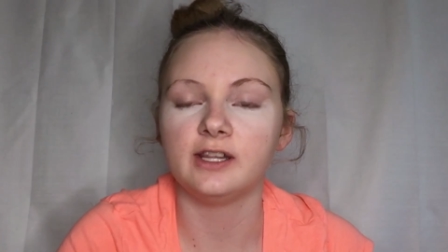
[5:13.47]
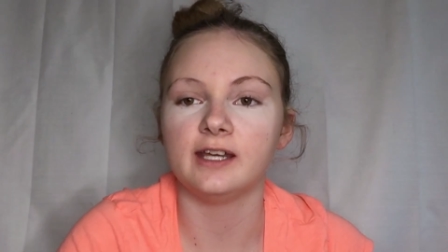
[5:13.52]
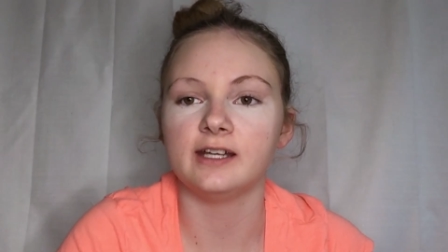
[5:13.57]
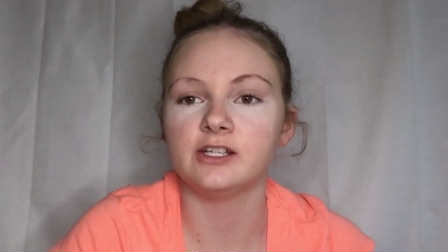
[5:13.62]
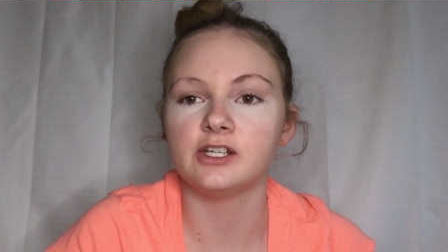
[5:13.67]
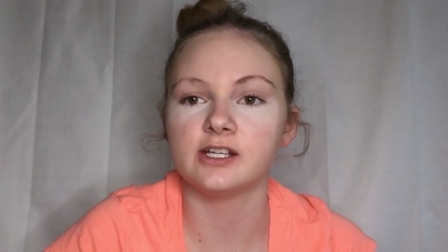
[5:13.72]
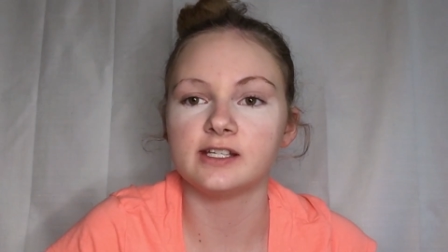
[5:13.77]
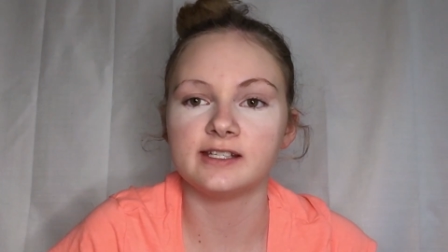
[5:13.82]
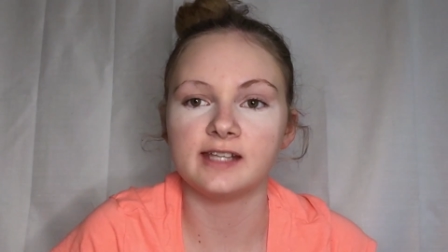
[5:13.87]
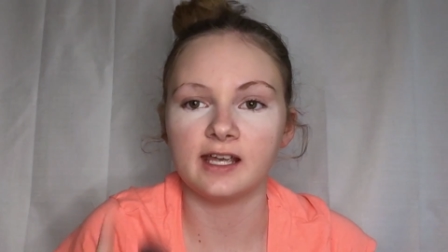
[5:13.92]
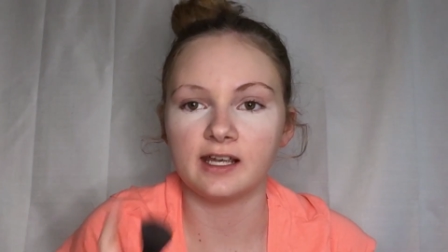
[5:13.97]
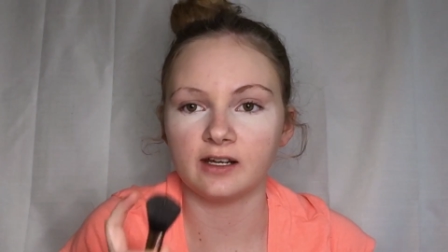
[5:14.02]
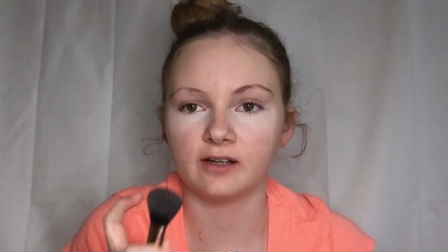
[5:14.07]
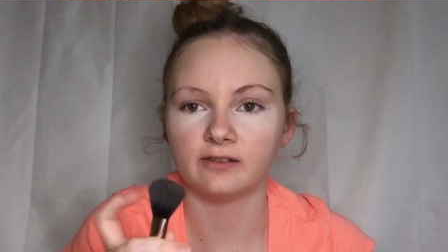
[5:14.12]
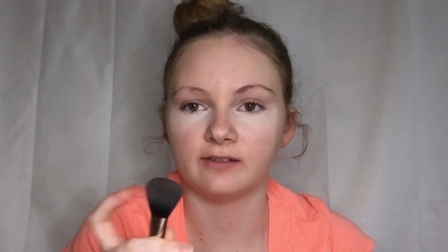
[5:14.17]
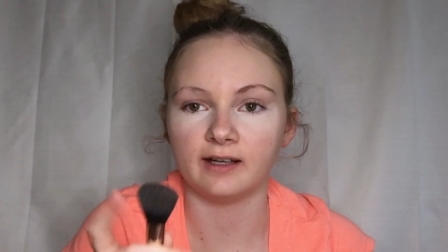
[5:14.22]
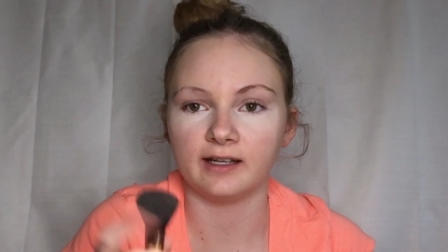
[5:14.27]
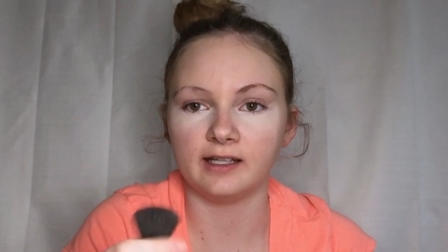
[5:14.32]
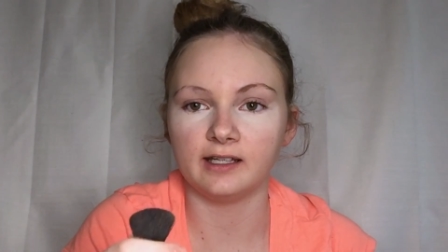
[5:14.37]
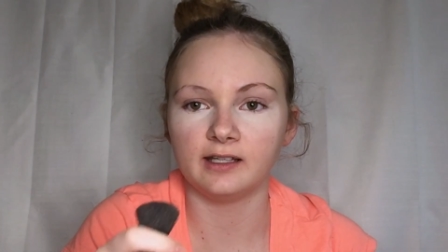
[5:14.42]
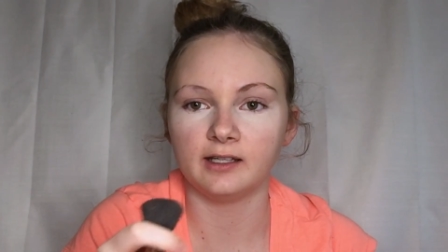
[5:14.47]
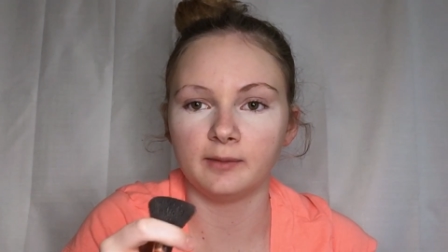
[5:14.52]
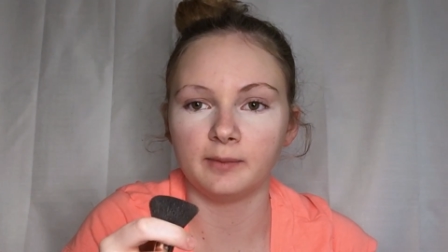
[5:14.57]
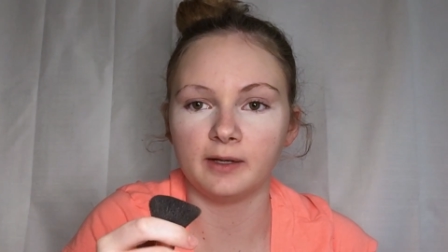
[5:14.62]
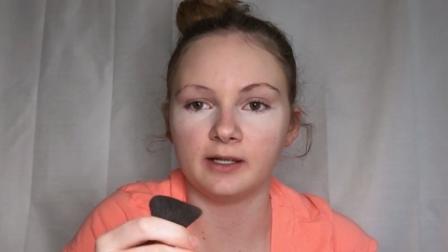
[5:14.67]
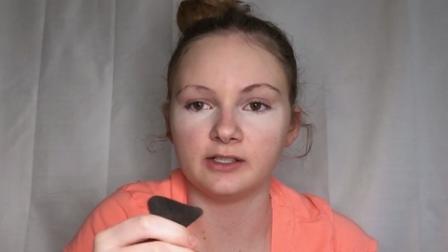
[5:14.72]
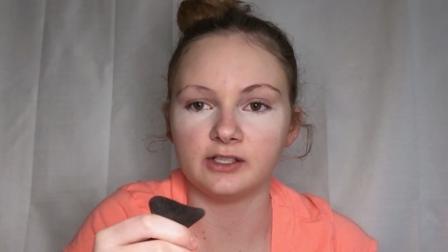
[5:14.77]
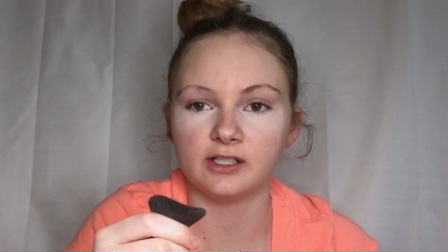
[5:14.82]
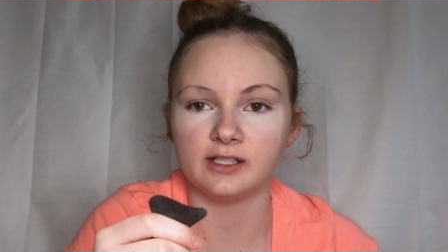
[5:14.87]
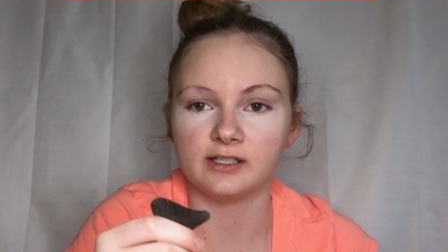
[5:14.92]
then just take a regular
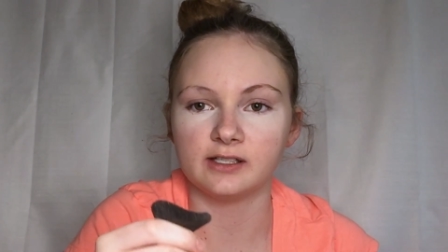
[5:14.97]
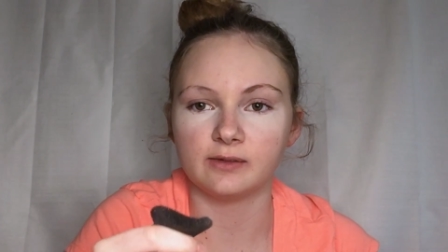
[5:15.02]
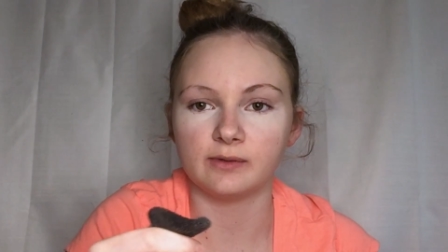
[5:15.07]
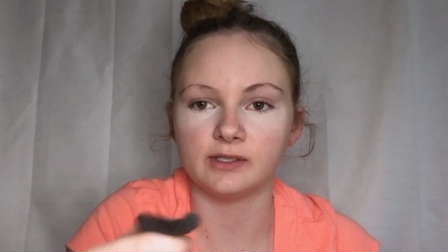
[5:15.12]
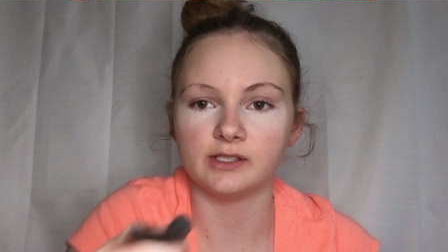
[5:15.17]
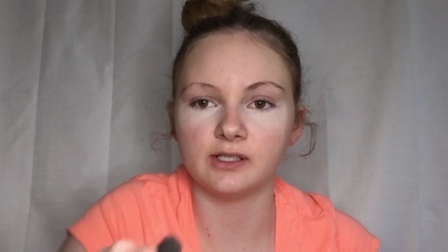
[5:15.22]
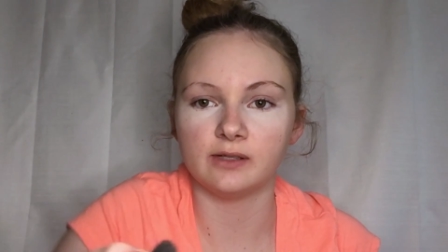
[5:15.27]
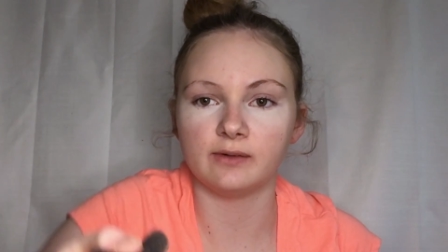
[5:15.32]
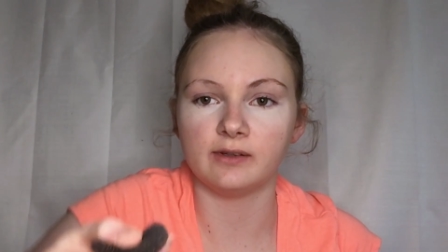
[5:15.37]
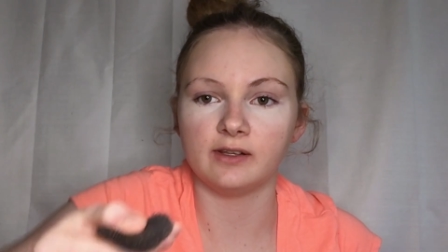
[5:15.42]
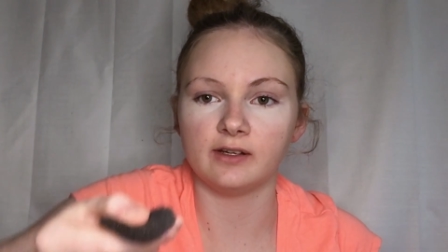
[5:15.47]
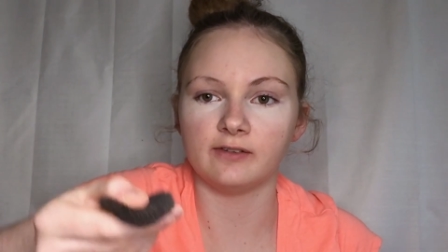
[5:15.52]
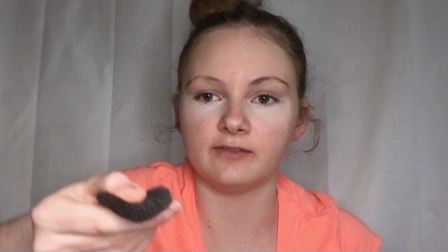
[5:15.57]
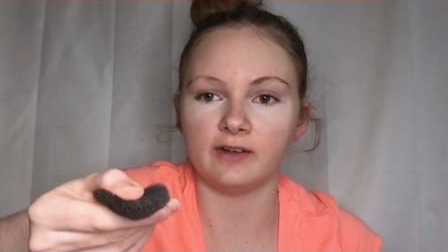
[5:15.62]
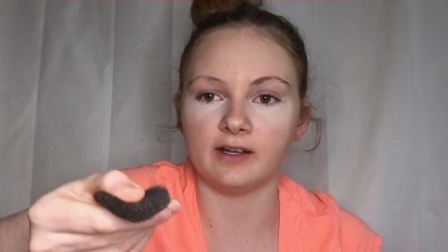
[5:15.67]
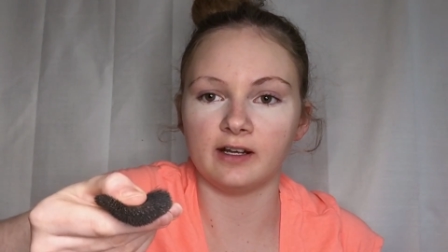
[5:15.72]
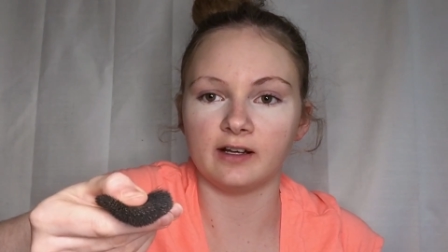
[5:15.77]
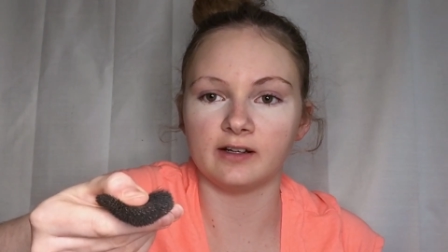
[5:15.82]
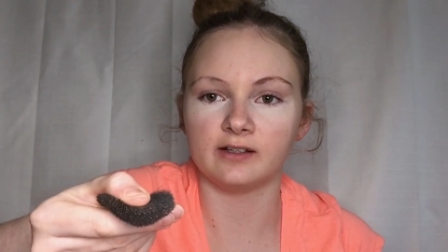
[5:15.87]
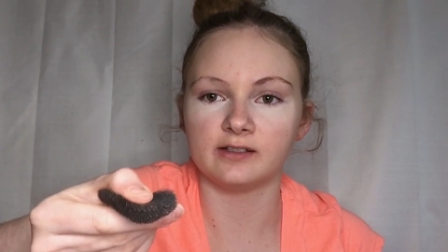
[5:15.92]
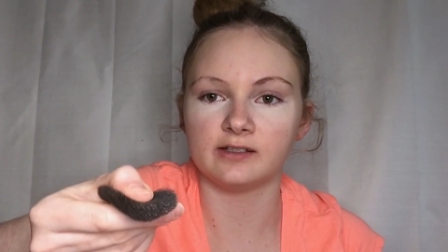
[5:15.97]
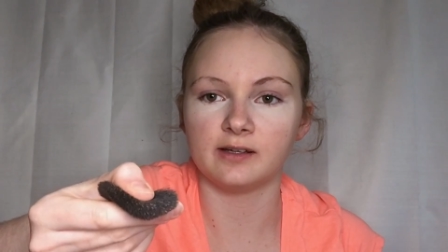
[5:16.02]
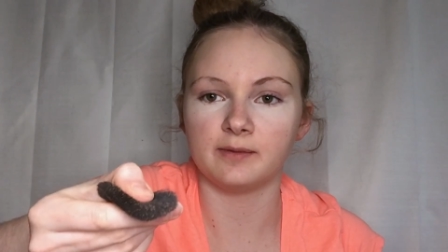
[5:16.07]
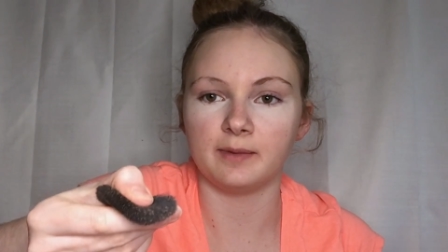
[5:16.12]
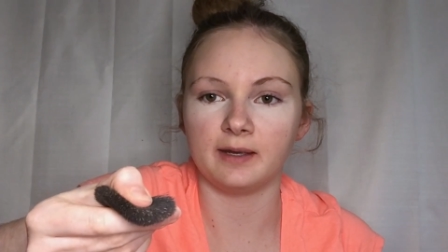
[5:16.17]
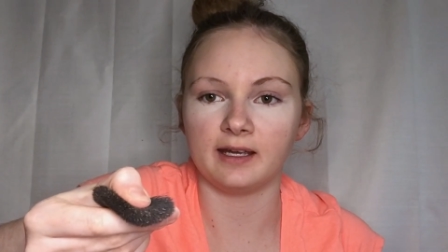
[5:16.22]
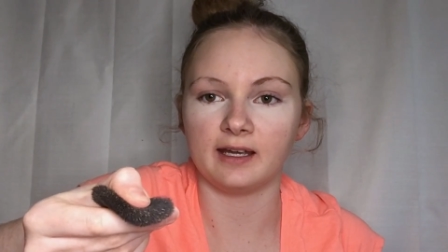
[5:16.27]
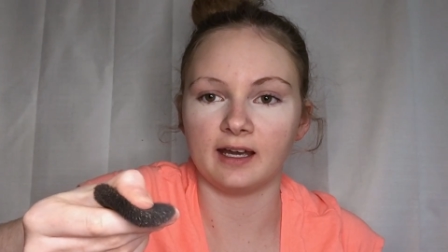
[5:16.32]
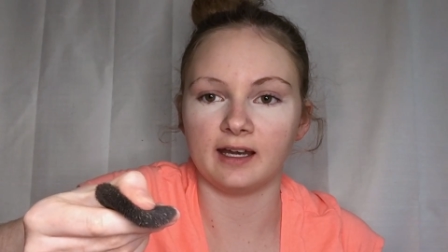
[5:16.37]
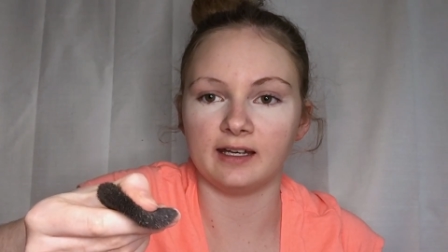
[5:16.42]
brush and squish it with your fingers to
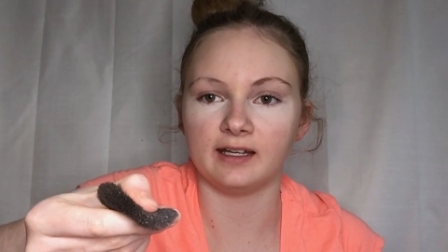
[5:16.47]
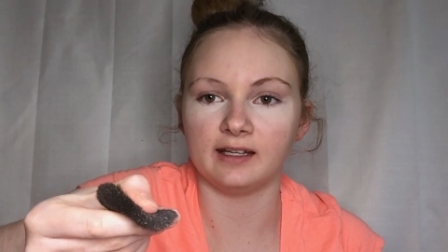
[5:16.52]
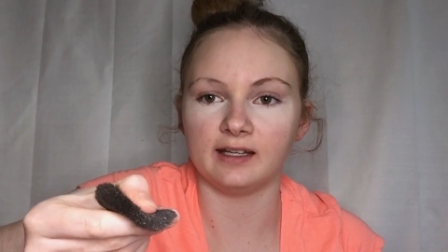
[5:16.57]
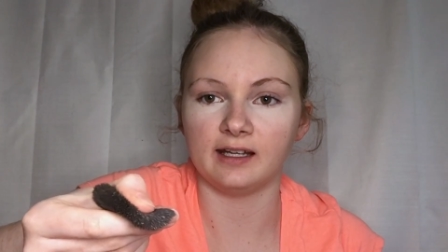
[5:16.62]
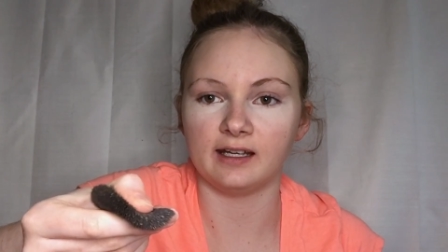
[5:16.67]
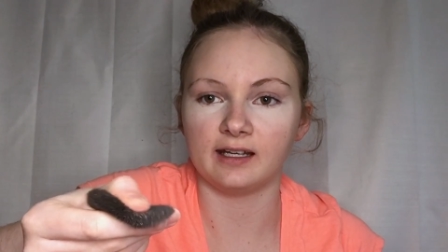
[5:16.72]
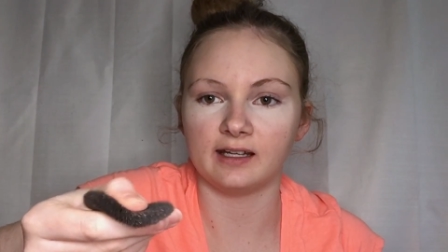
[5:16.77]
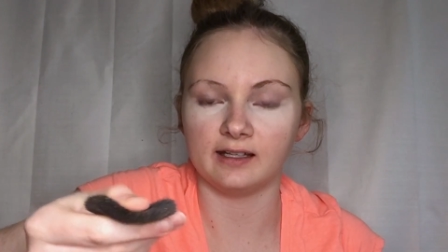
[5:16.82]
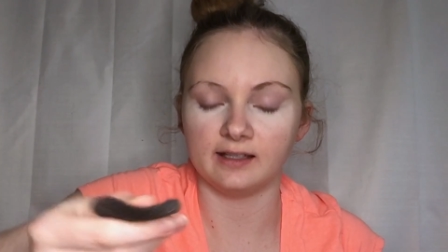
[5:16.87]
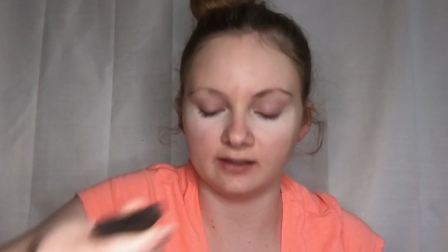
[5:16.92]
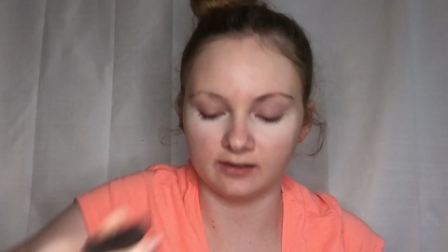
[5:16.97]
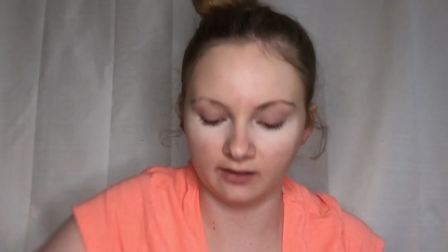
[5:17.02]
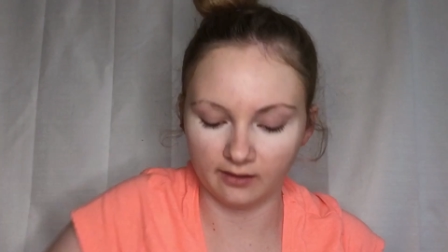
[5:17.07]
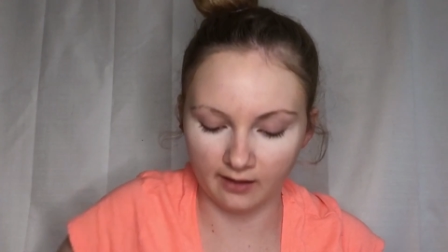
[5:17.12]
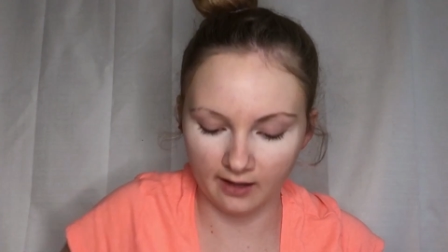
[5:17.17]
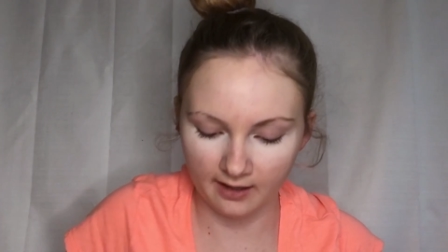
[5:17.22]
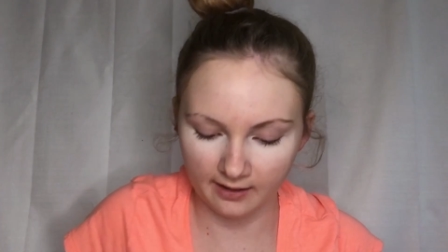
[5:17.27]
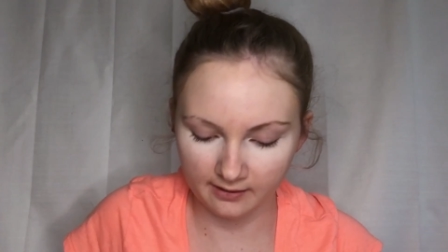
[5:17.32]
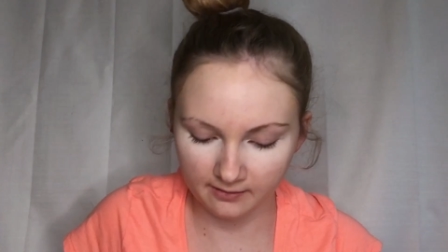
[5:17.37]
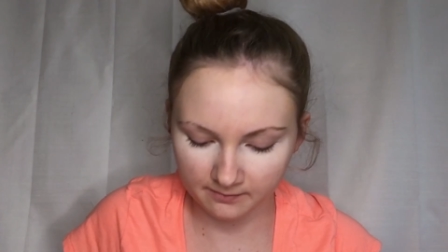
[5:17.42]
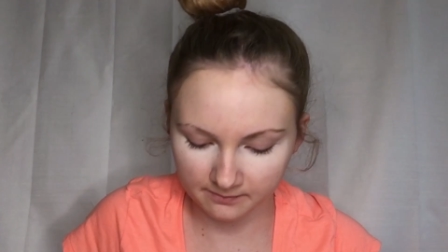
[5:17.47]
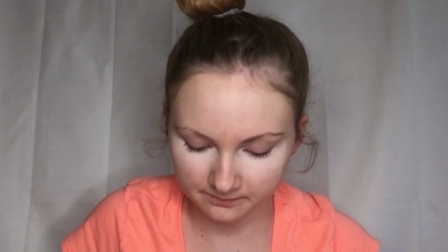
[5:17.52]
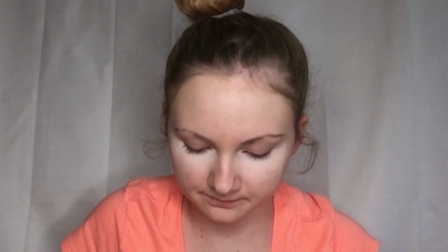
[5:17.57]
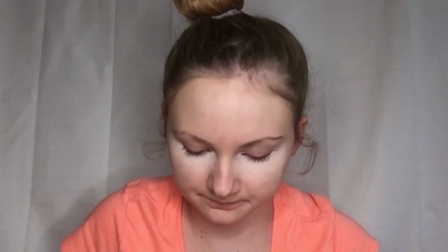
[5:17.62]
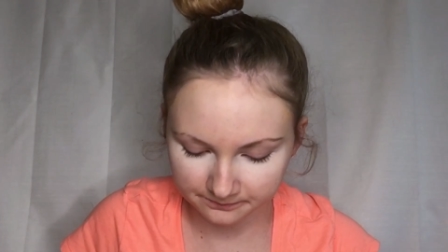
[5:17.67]
make kind of like a little line.